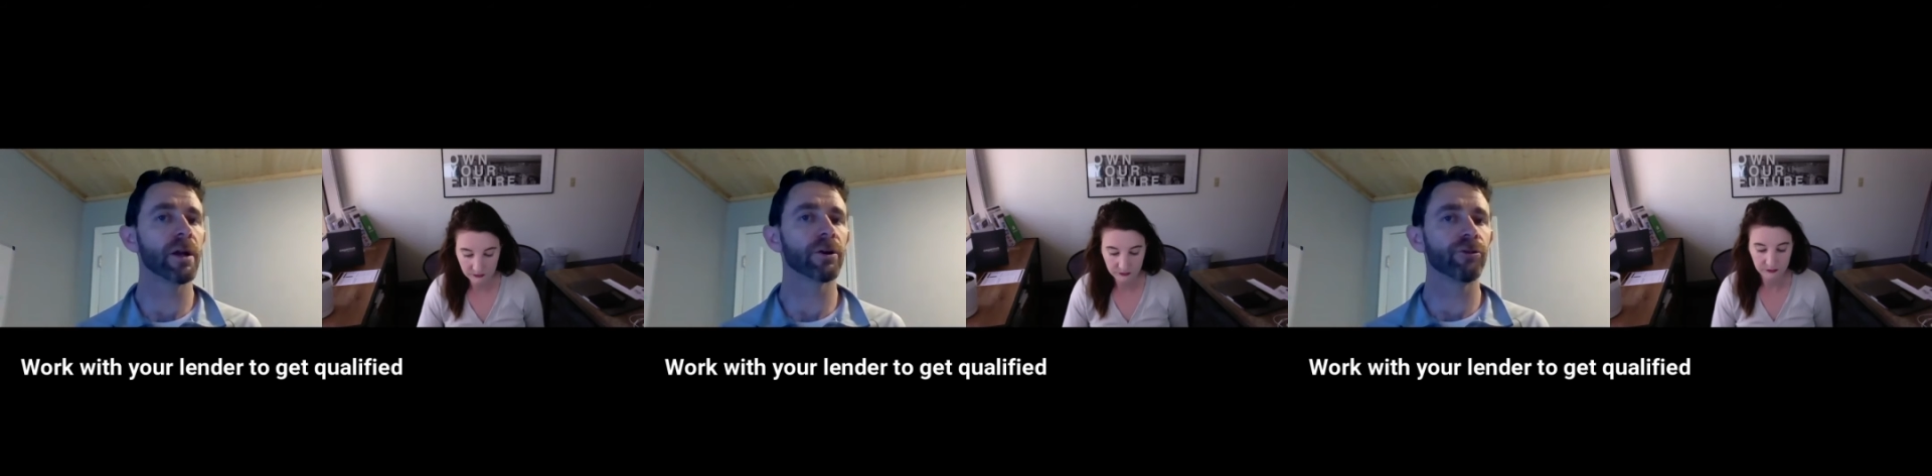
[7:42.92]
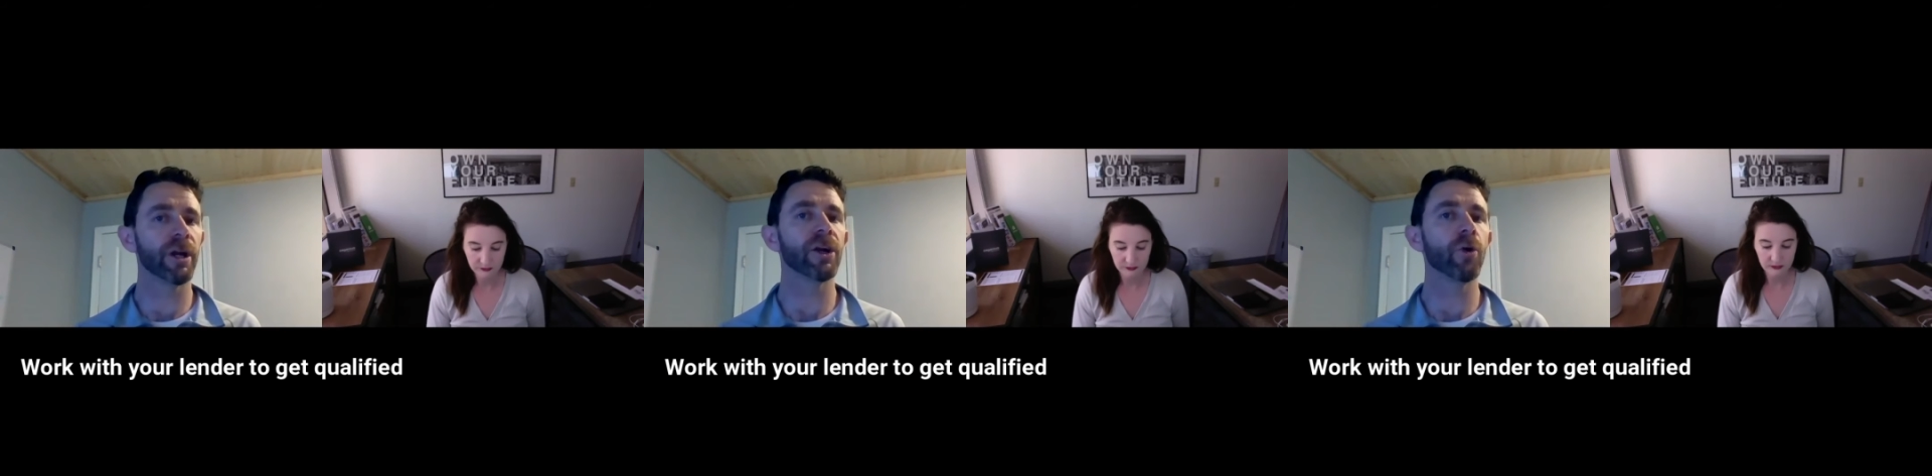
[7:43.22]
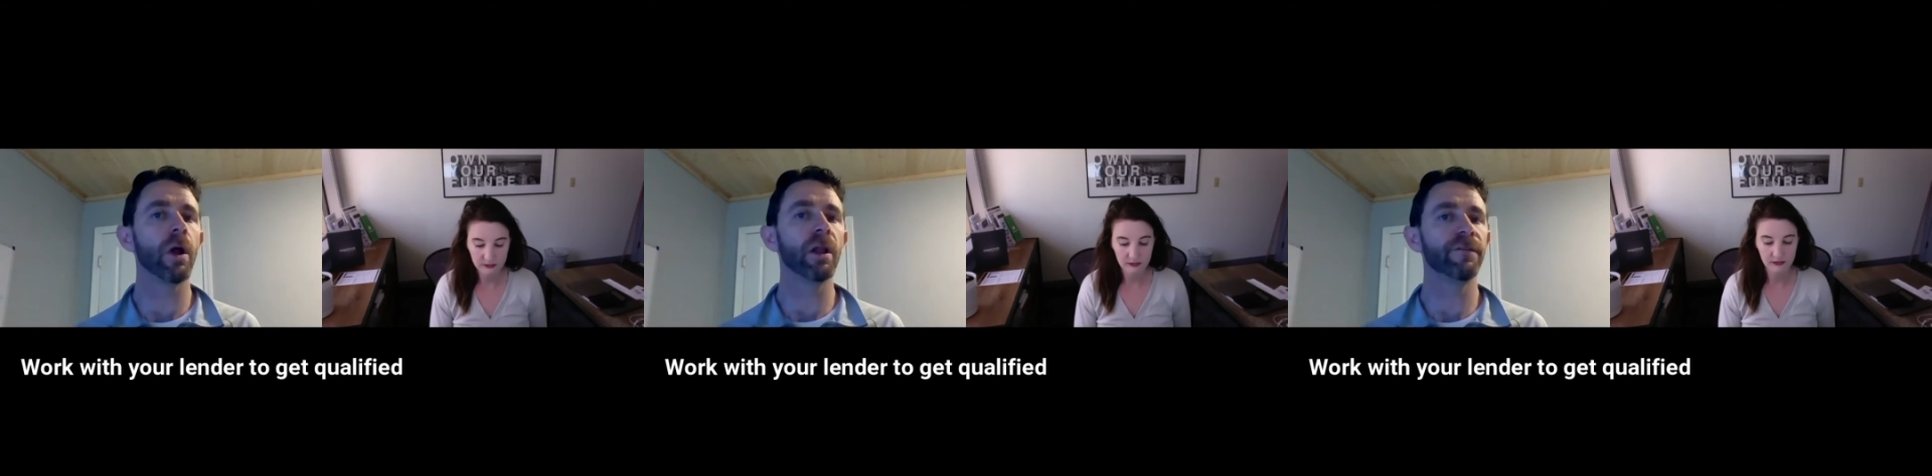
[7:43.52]
credit
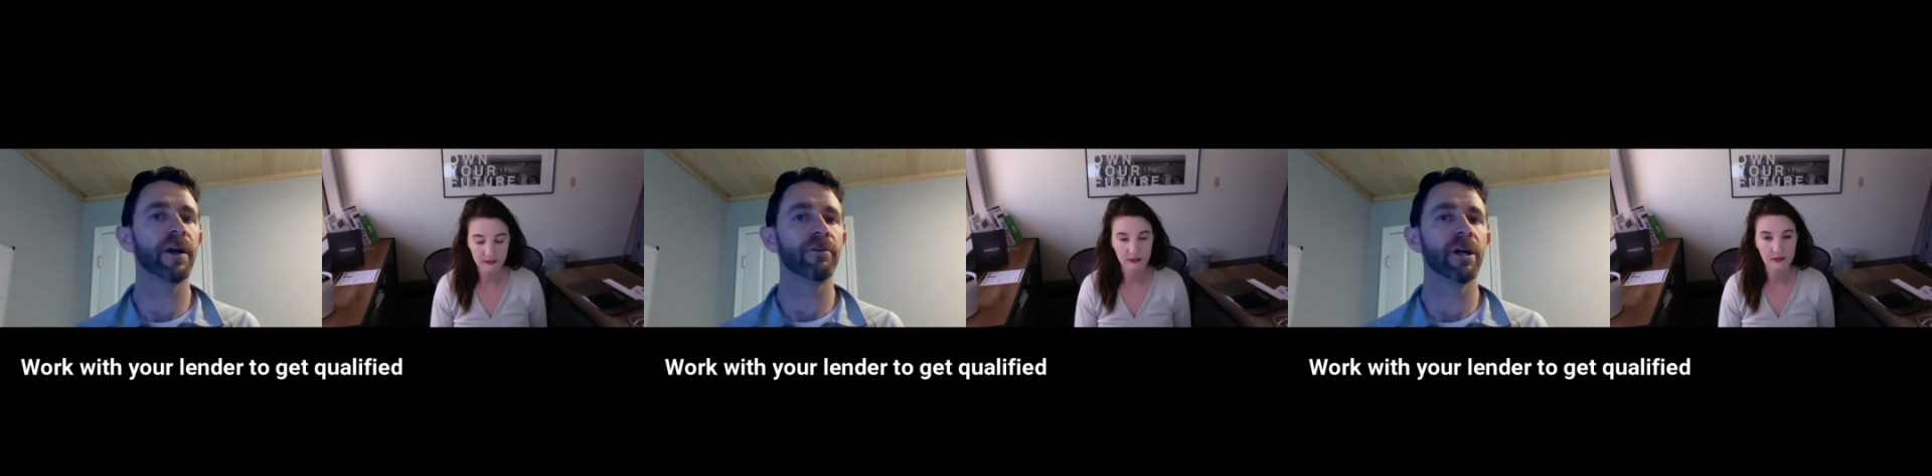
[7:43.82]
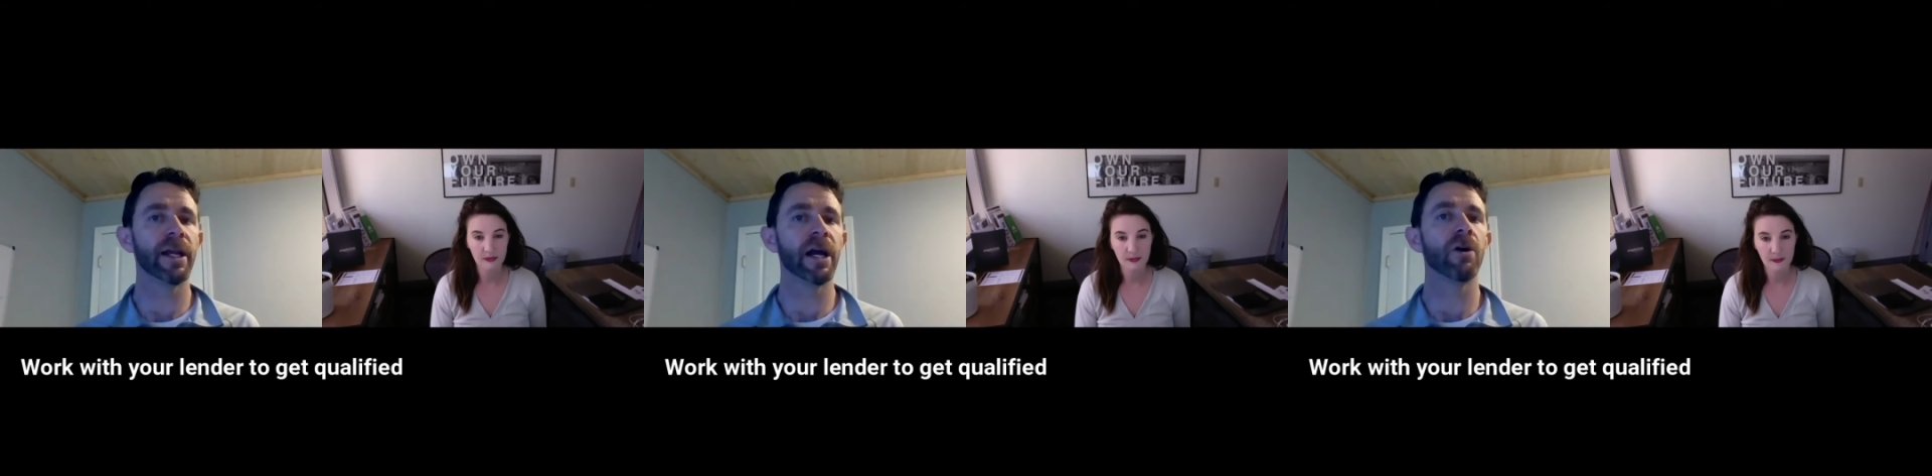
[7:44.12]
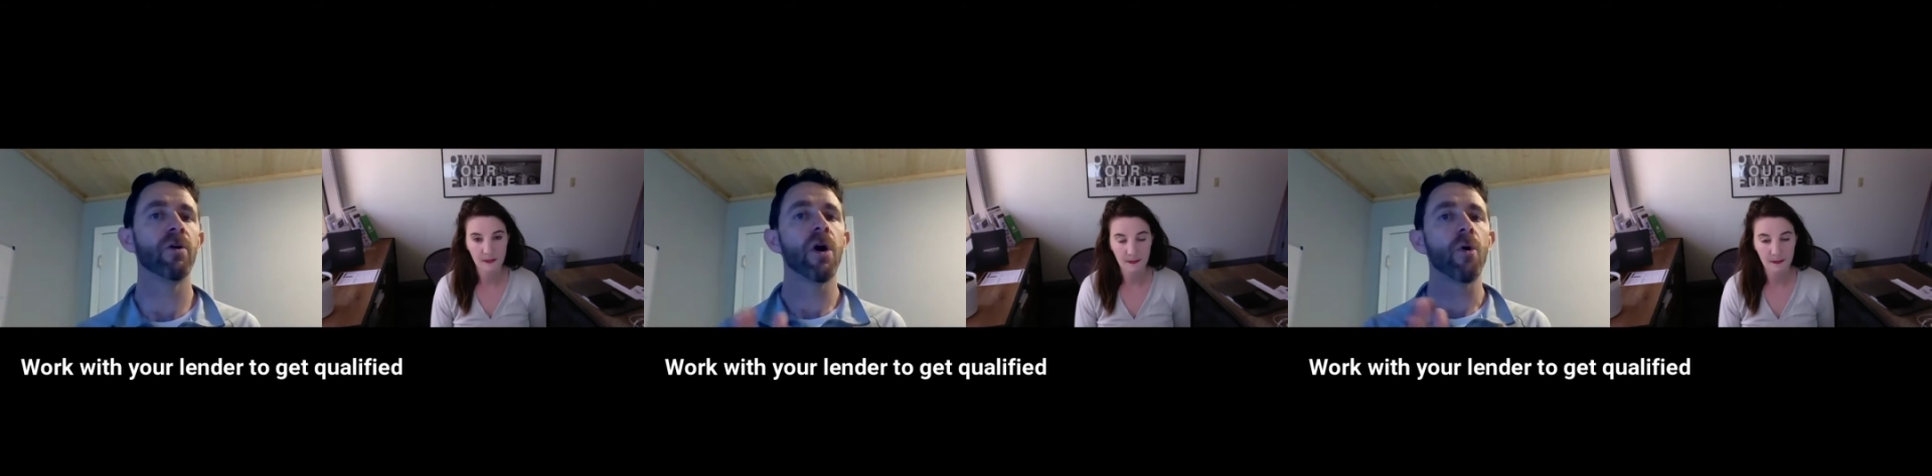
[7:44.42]
qualified right
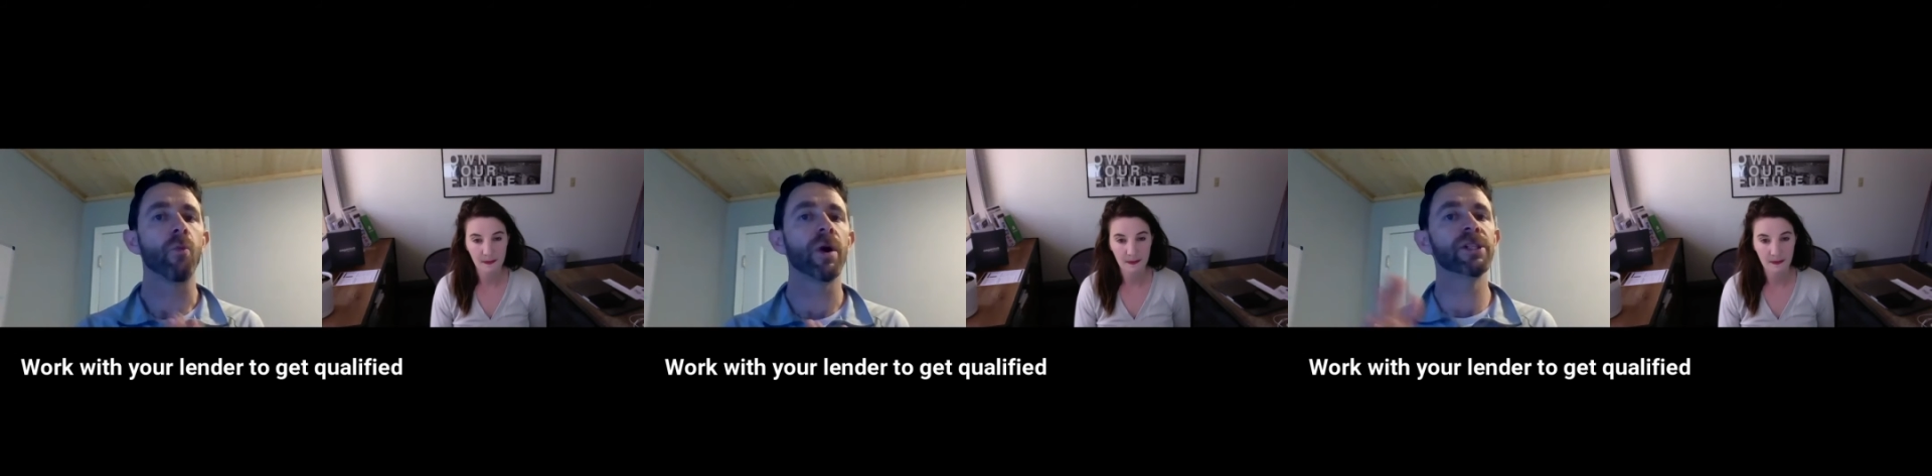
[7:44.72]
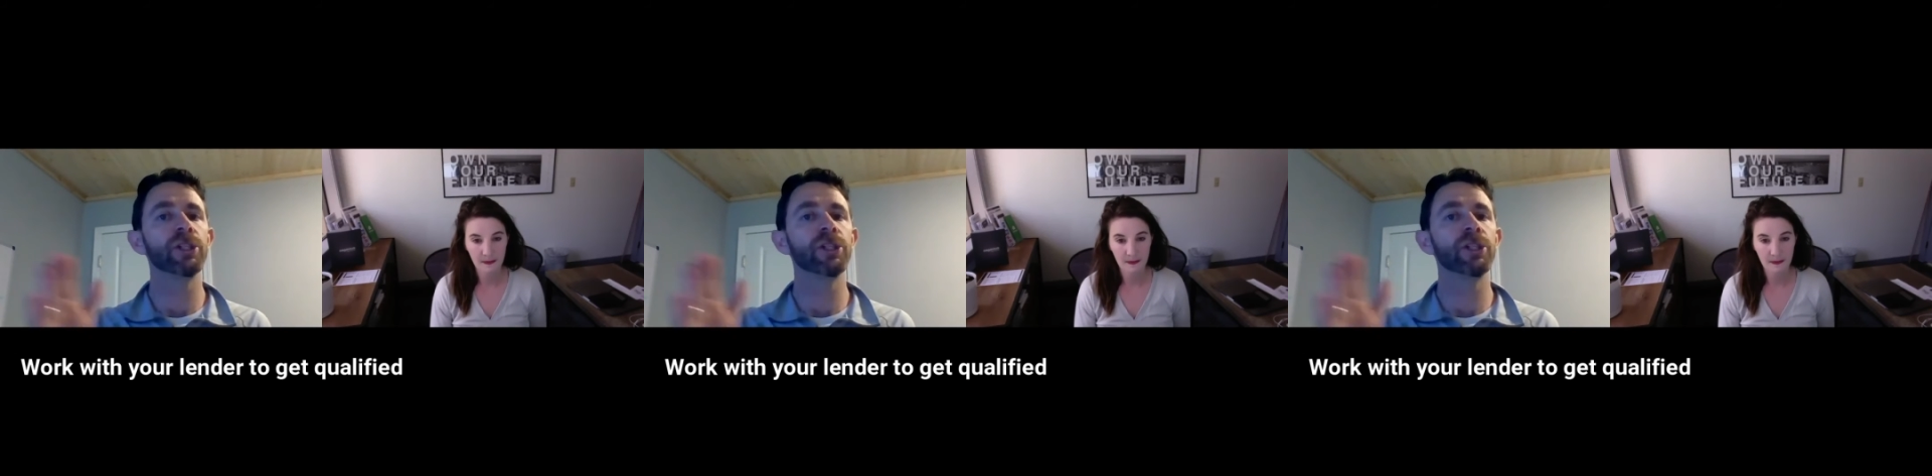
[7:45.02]
now, what